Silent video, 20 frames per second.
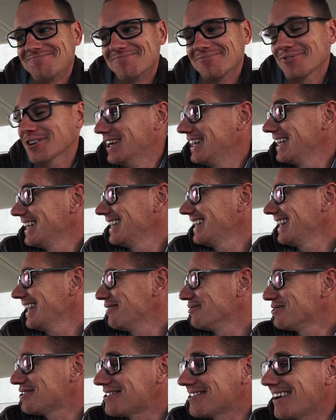Really?
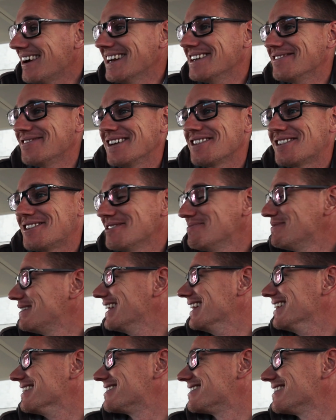It was silent for like 2
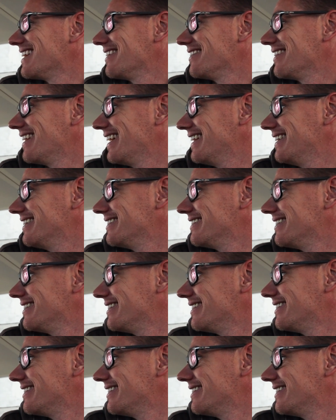minutes and then...